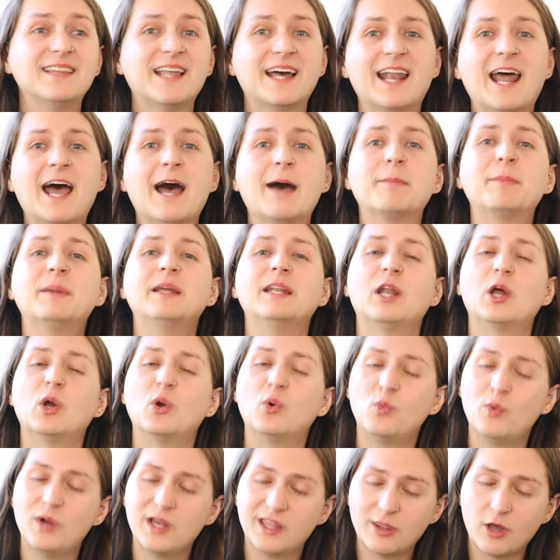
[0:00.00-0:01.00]
that happen
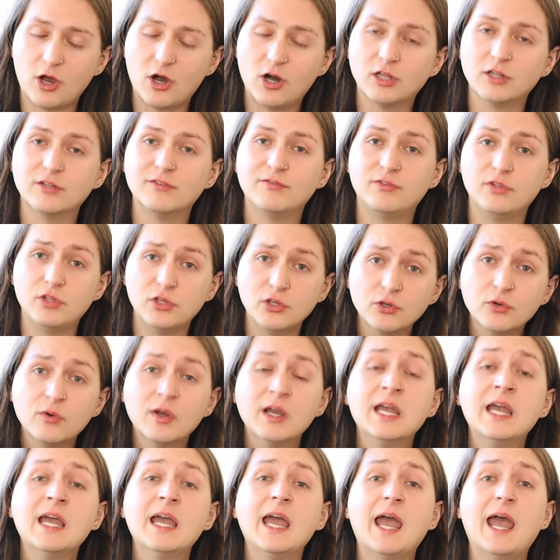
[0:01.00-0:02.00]
with all of you.
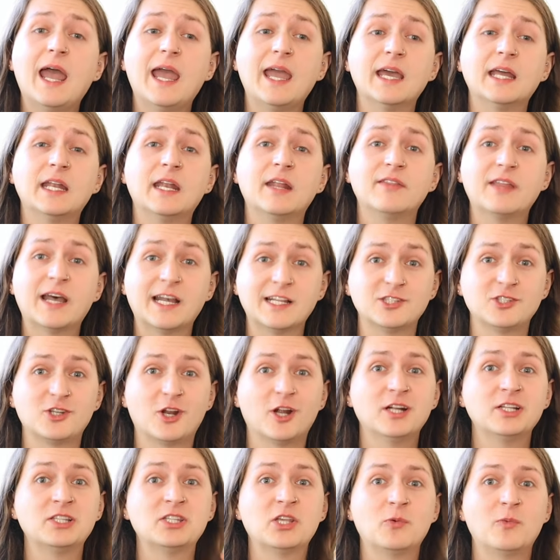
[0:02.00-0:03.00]
And that
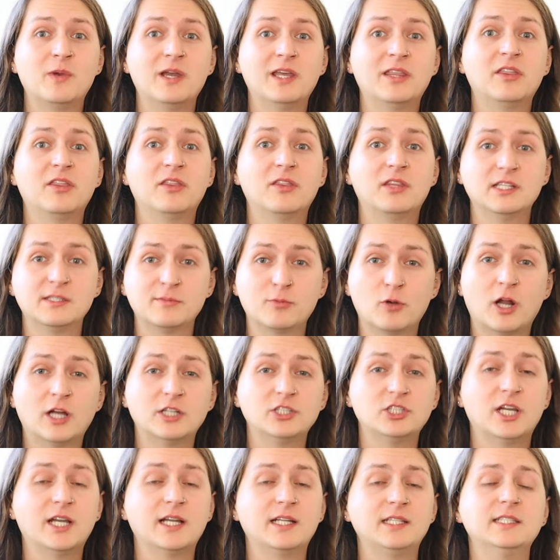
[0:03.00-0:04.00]
starts with this
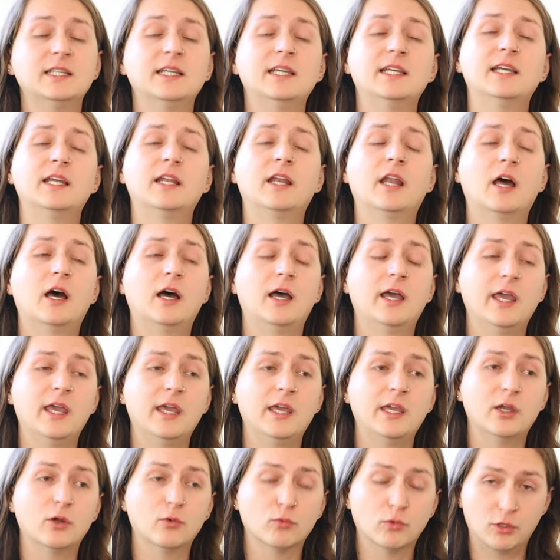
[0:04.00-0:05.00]
project in
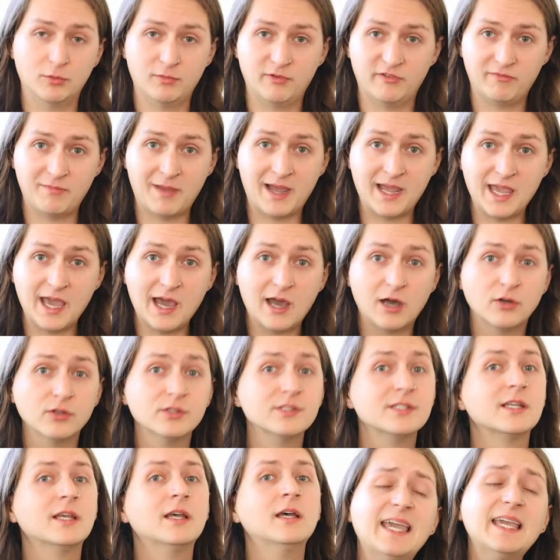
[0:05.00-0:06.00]
a room of my
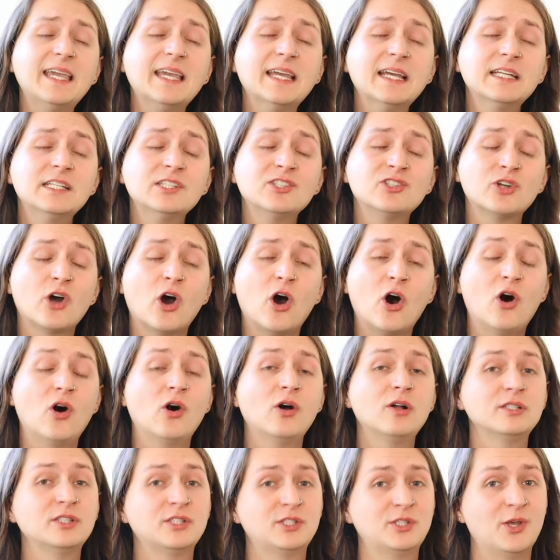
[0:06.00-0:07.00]
house. And
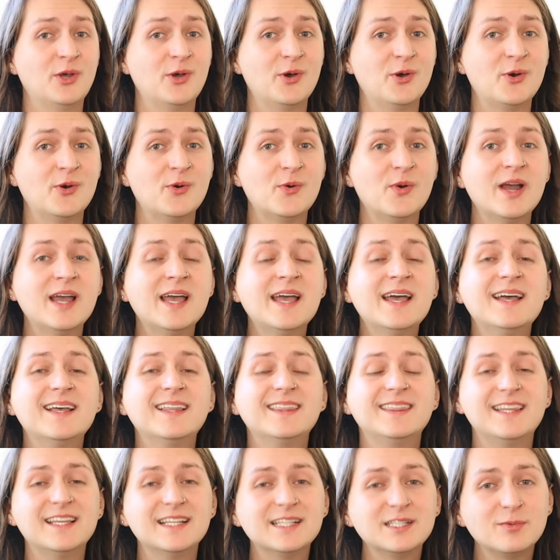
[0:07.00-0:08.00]
also,
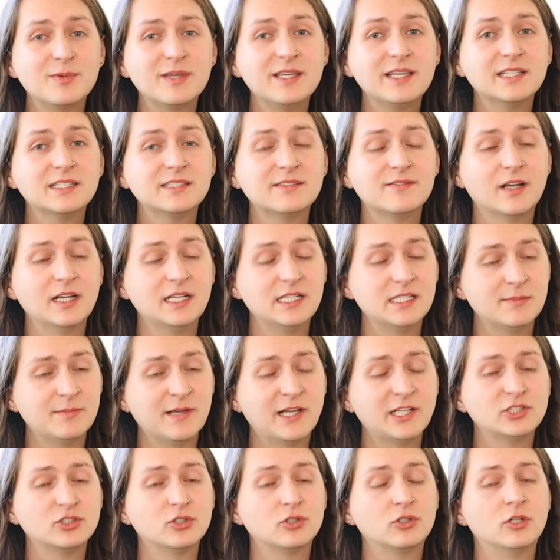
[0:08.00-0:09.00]
this week is very
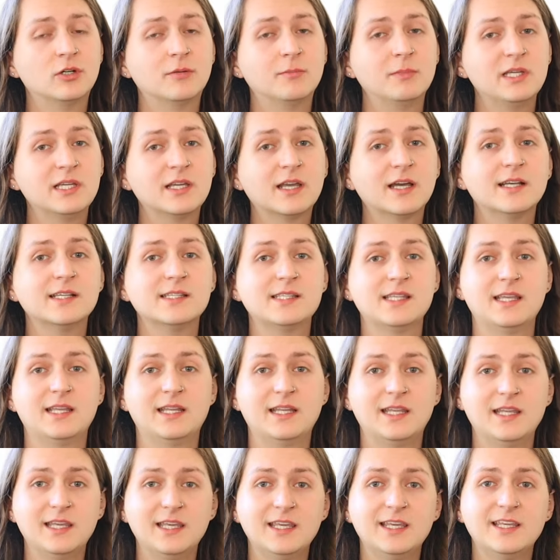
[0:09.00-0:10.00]
special because
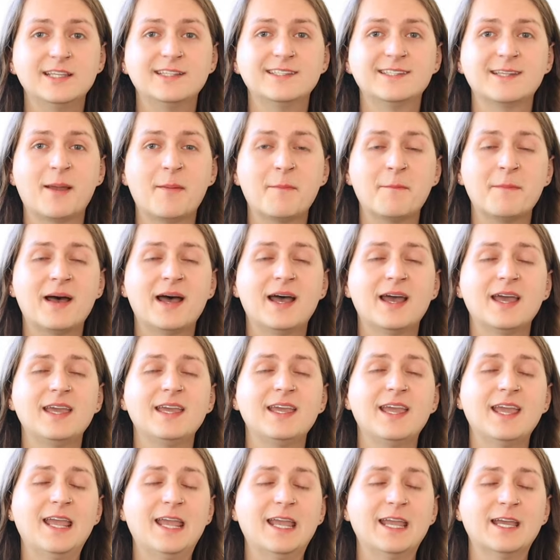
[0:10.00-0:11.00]
it is
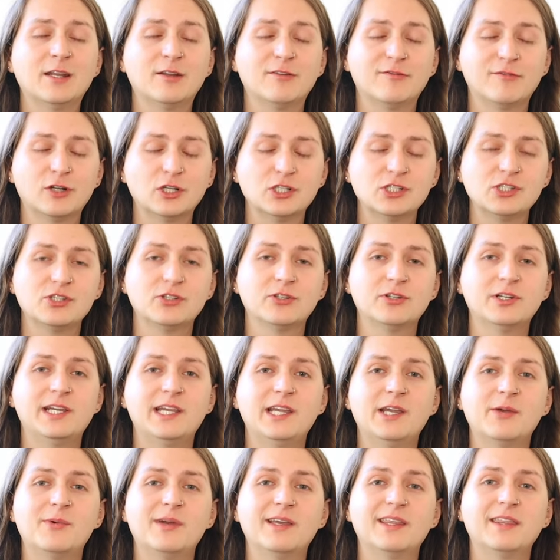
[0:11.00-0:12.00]
my
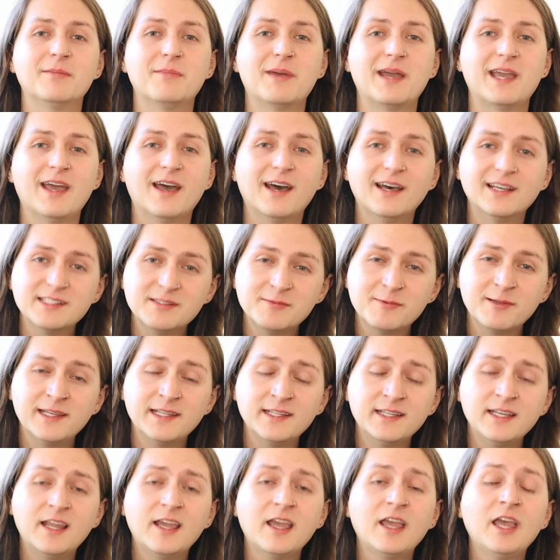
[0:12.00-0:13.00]
anniversary with my
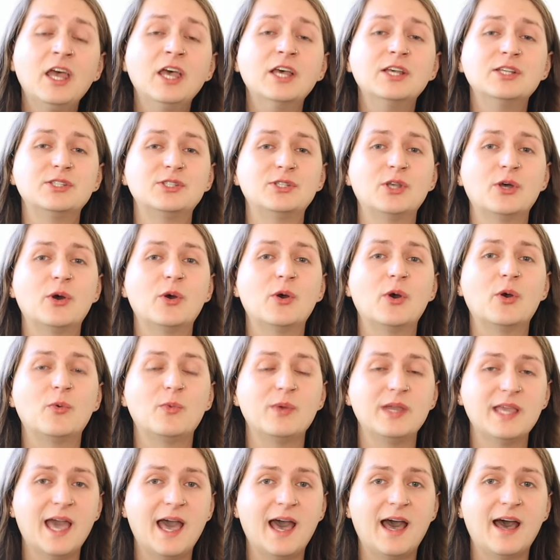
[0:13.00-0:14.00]
husband. So
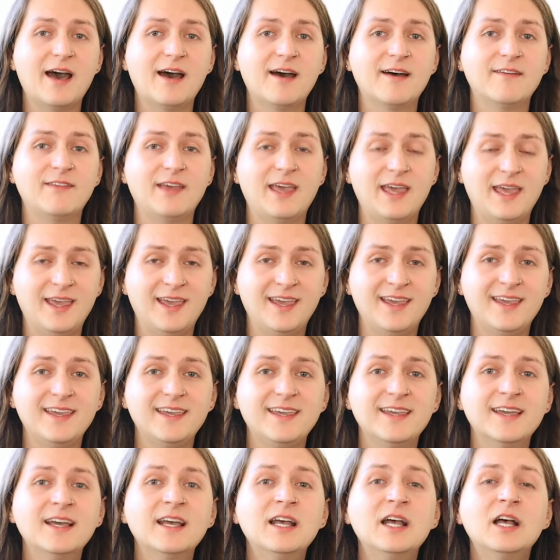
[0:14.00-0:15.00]
we have
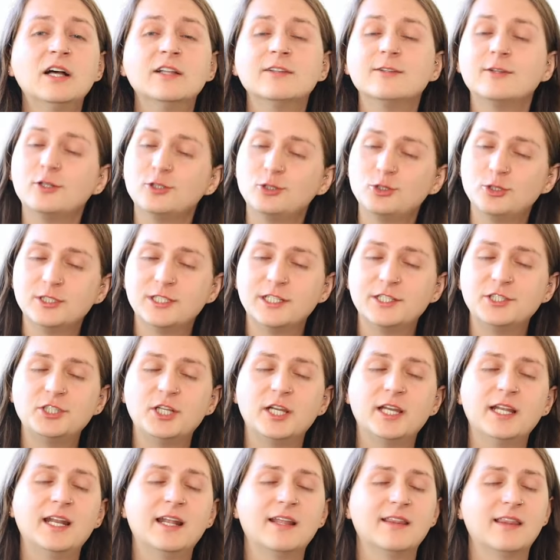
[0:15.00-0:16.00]
a little
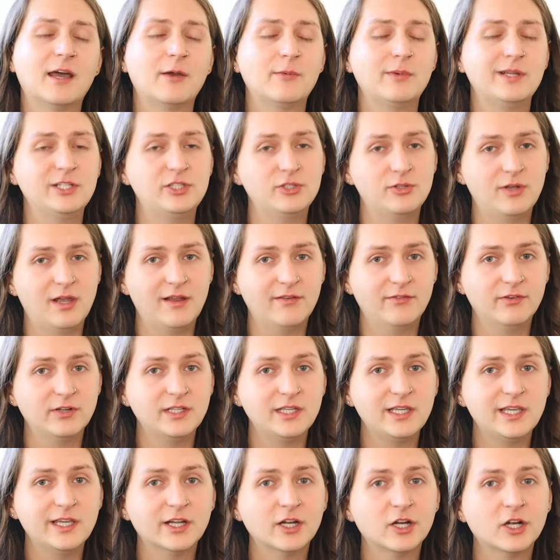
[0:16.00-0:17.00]
tradition that we do every
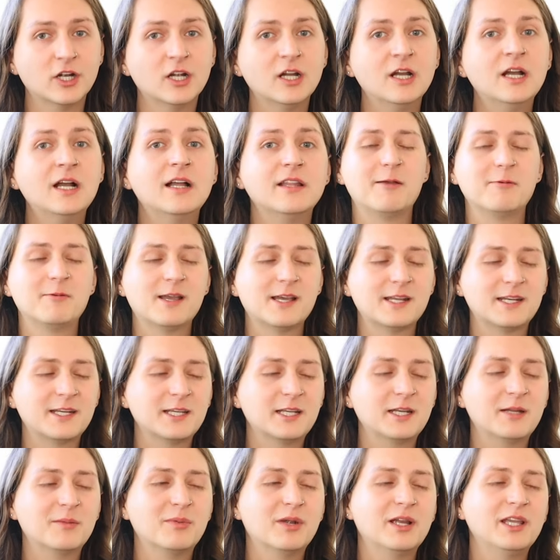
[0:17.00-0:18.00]
year. I'm kind of
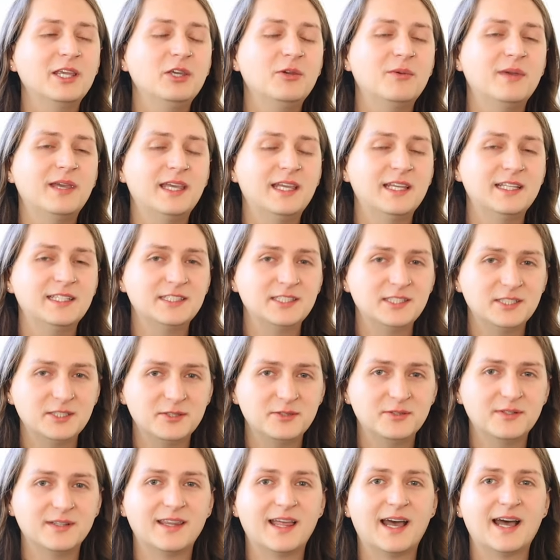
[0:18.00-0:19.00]
going to bring you
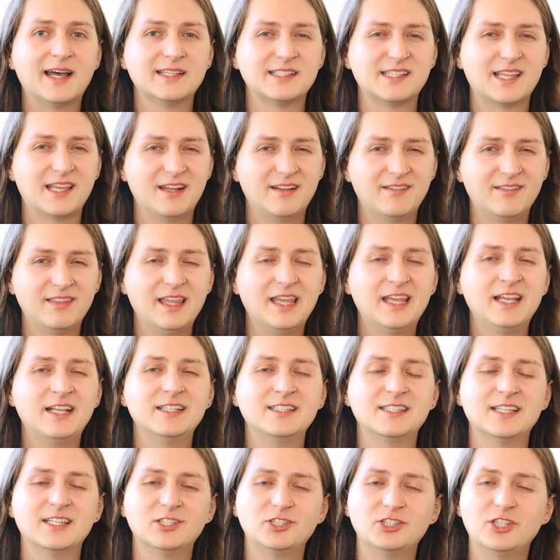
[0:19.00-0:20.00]
into that side of
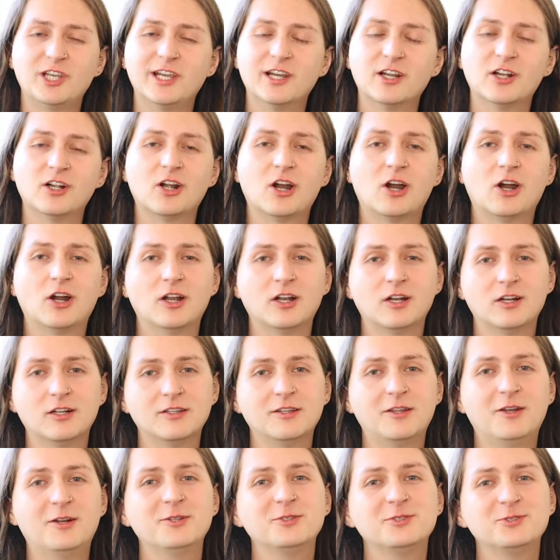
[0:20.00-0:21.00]
things, share our
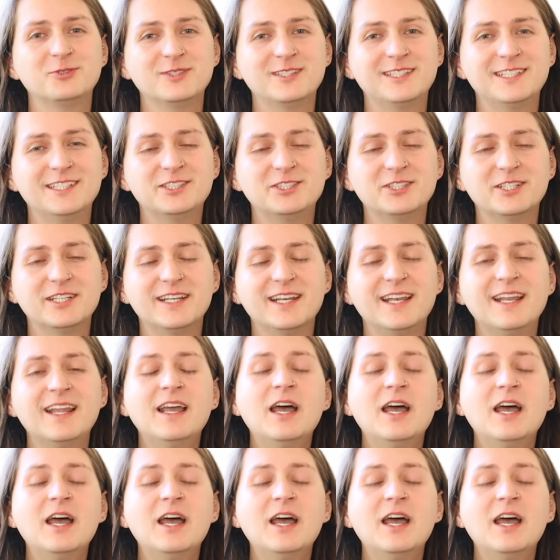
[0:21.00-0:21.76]
little tradition